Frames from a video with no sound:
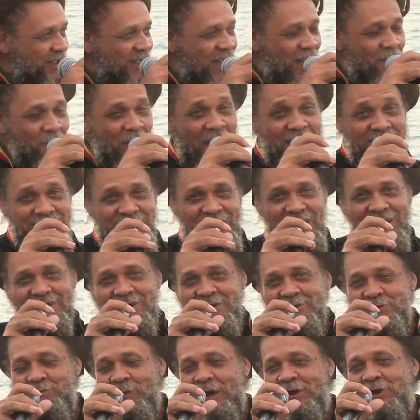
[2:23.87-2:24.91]
And my song
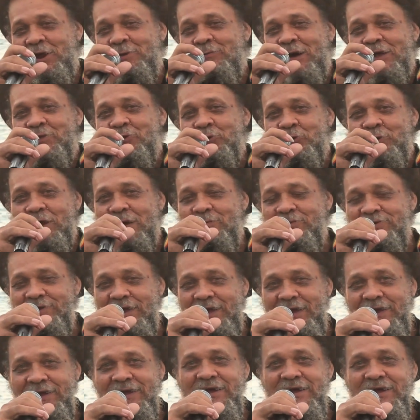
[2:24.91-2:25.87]
this one, number 2, them say,